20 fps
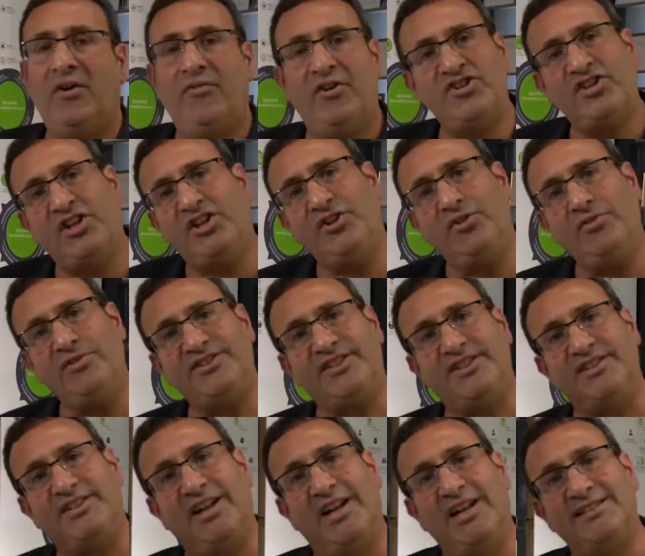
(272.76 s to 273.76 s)
Originally used
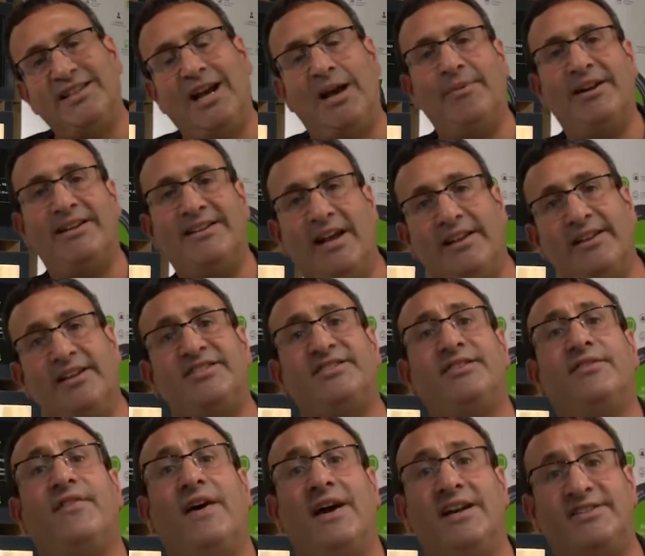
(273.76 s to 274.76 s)
as time and attendance
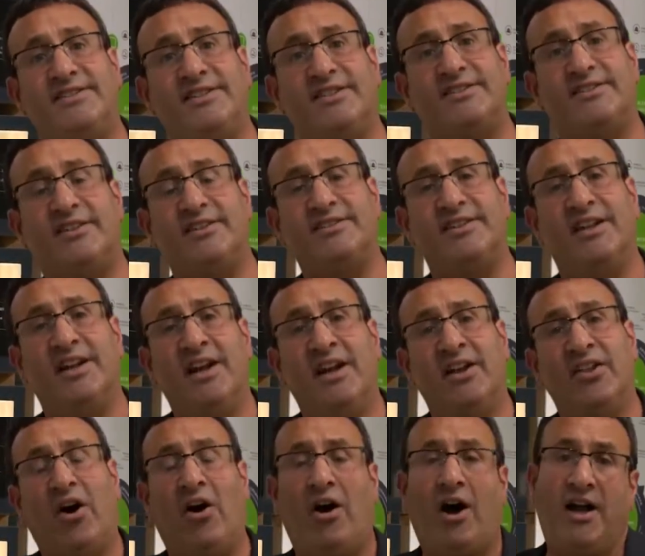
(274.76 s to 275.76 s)
devices because
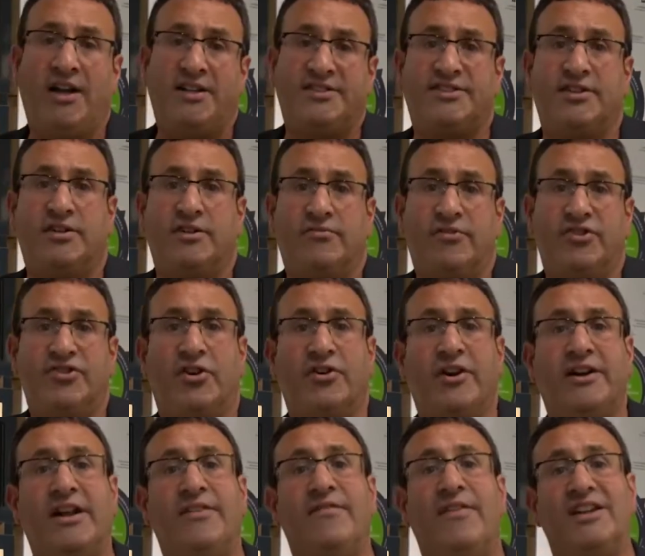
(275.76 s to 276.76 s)
the highest
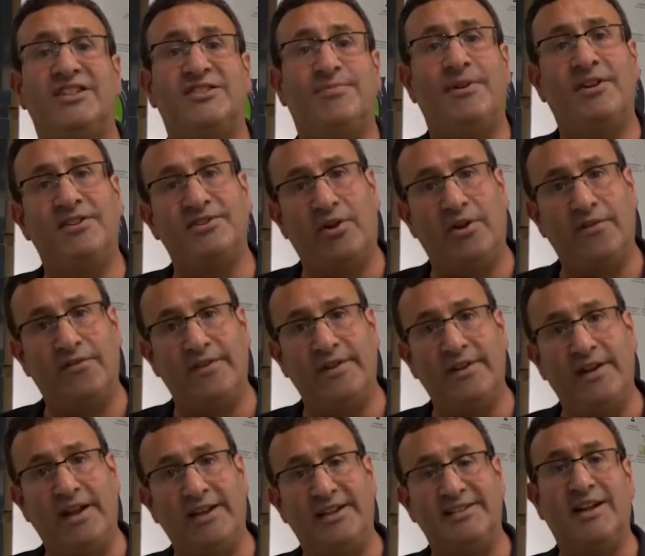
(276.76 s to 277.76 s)
return on investment is
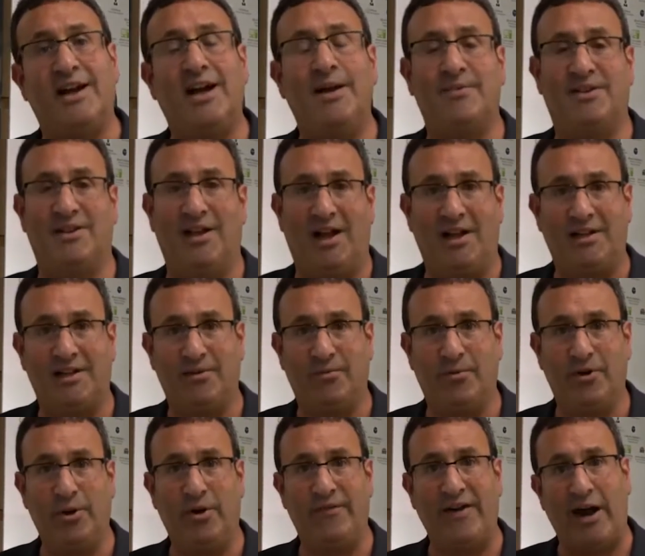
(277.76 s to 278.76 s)
often in a time clock,
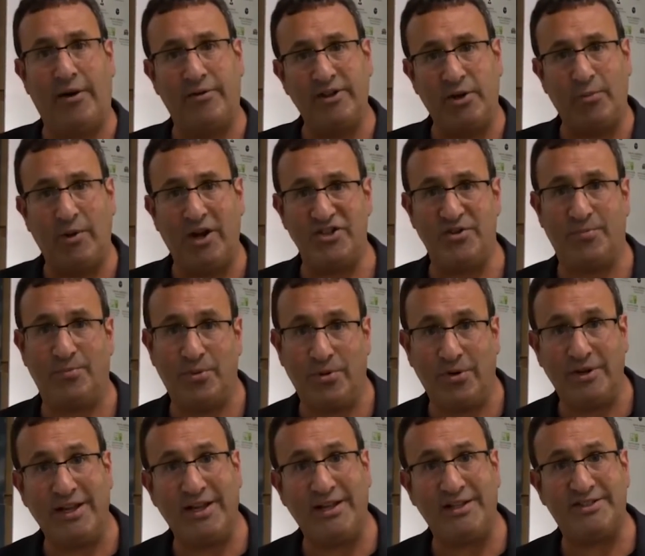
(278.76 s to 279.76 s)
where you have hourly wage
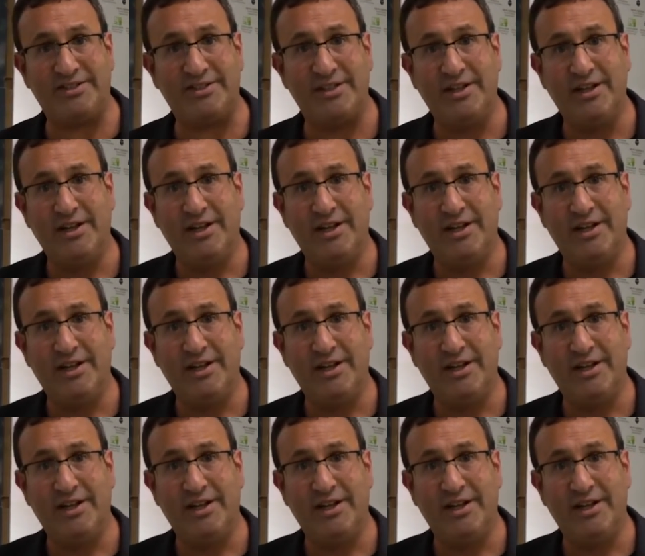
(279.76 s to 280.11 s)
employees